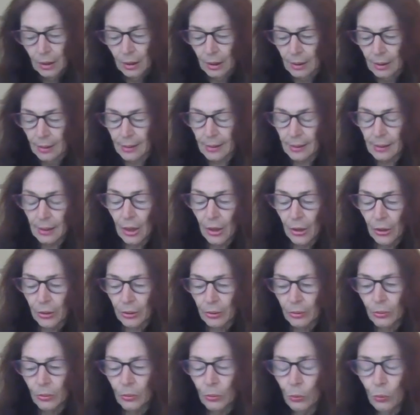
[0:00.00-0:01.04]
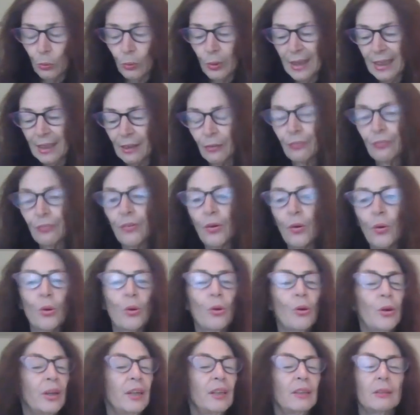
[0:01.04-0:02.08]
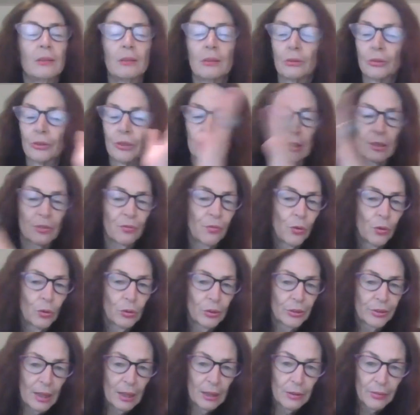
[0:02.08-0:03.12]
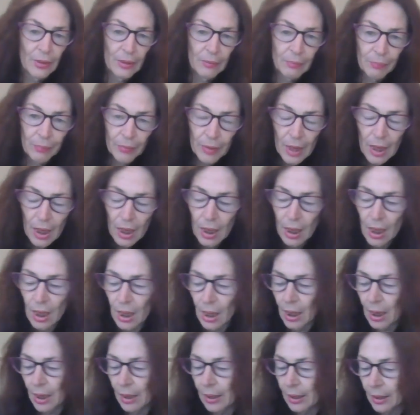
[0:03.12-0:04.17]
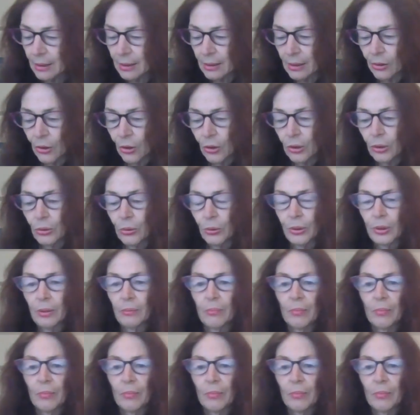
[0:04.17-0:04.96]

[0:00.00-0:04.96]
So week 4, it all just falls over. It is not good.